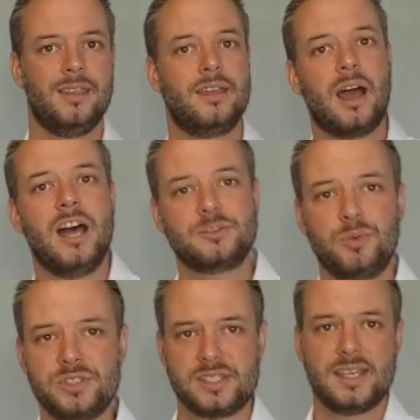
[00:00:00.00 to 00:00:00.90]
The
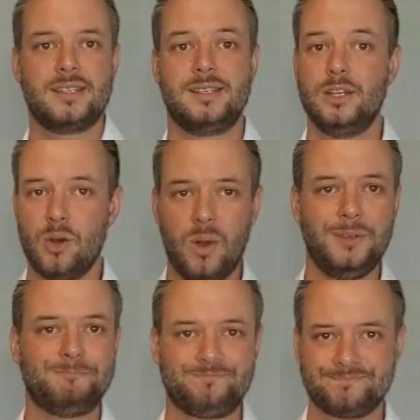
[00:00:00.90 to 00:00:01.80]
gospel says, you know
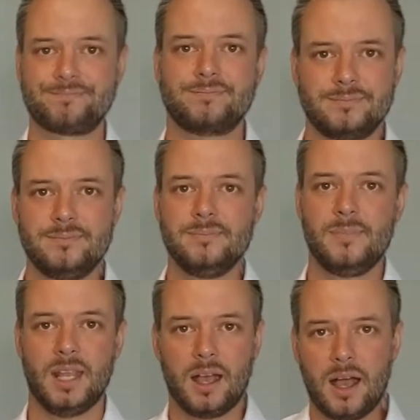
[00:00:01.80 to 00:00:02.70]
what?
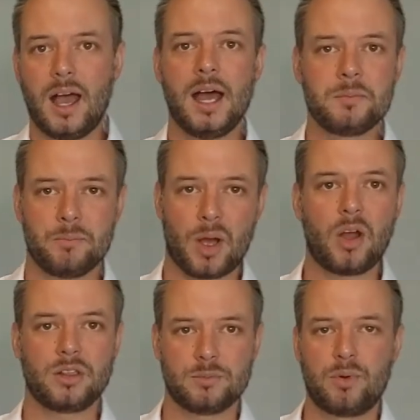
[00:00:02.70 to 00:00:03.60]
I'm a
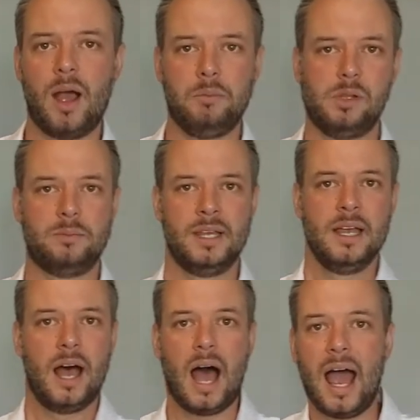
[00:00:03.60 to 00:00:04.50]
part of the problem.
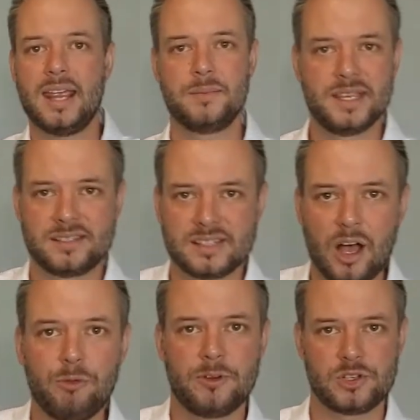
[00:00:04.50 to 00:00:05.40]
I am a
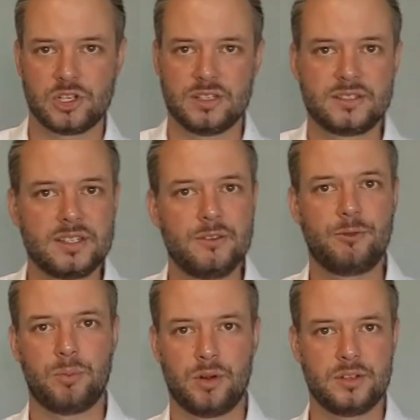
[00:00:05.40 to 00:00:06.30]
selfish and
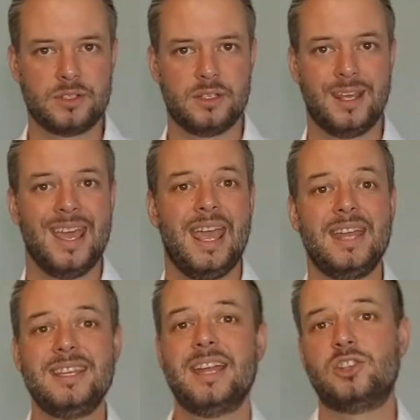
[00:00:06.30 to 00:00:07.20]
sinful person.
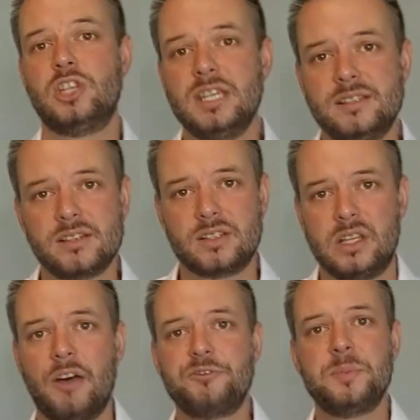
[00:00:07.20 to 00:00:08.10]
And yet
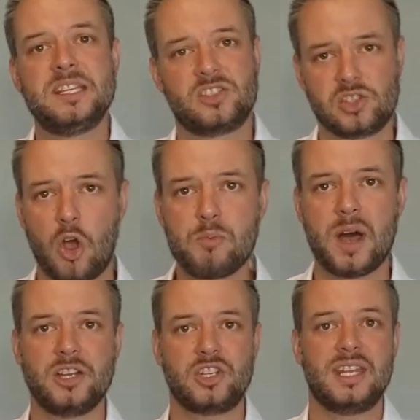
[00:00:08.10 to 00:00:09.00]
Jesus loved me so
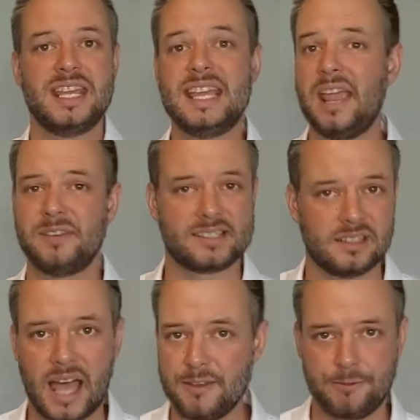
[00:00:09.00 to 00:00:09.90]
much that he gave
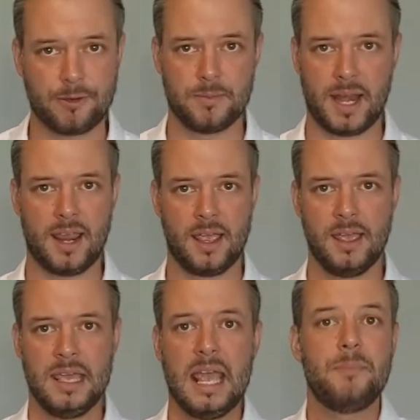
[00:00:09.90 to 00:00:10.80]
his life for me.
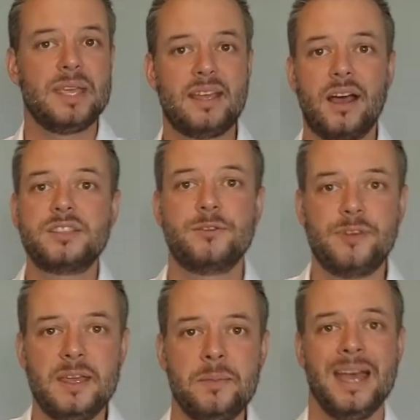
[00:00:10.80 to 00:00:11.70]
And because
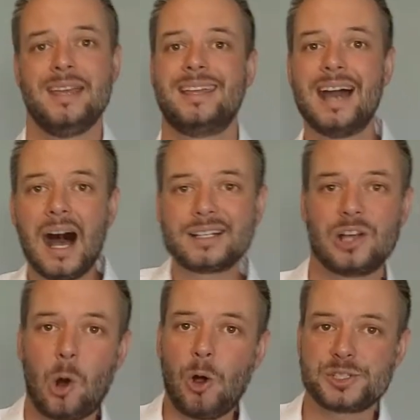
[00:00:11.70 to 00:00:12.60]
of him,
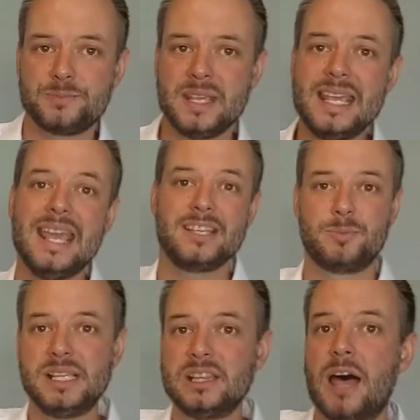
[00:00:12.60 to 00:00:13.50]
God calls me
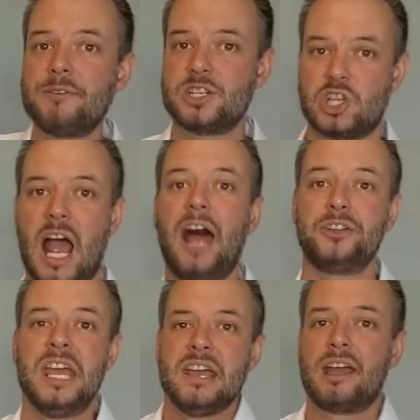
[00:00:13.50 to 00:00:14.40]
his beloved
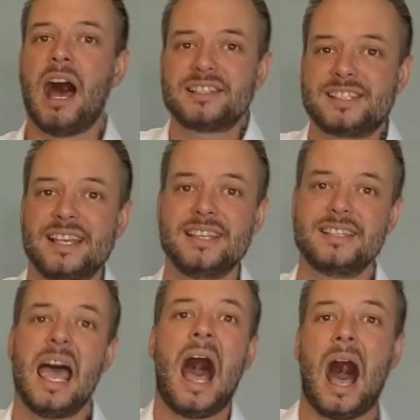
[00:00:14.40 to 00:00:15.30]
child. God
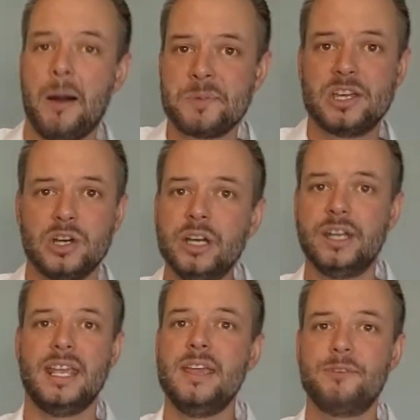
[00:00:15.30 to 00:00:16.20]
says, I'm
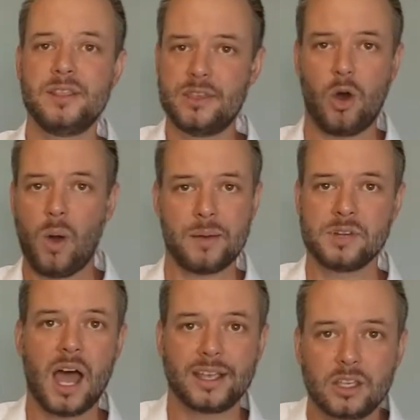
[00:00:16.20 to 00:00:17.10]
good even though
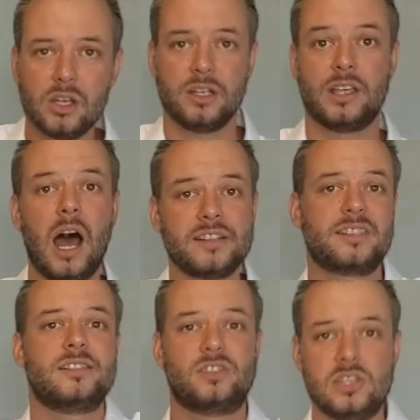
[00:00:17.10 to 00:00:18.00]
I'm not good. God
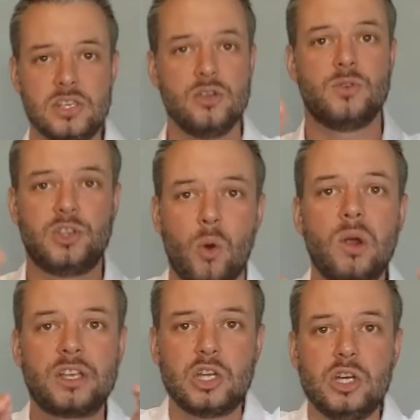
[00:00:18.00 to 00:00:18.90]
says to you,
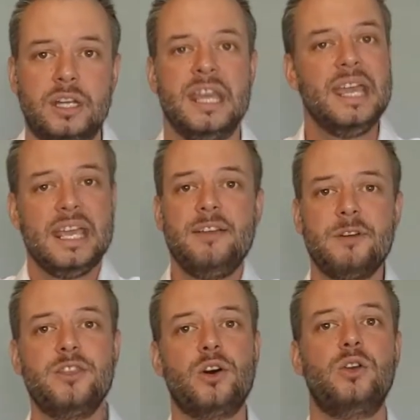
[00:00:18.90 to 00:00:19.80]
you're good
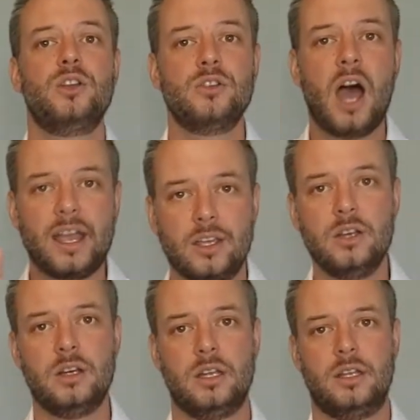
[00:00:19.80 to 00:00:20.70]
even though you're not
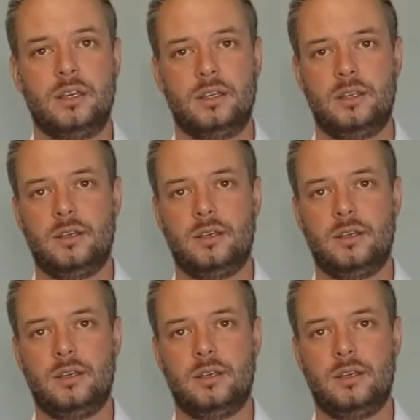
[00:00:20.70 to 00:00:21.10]
good.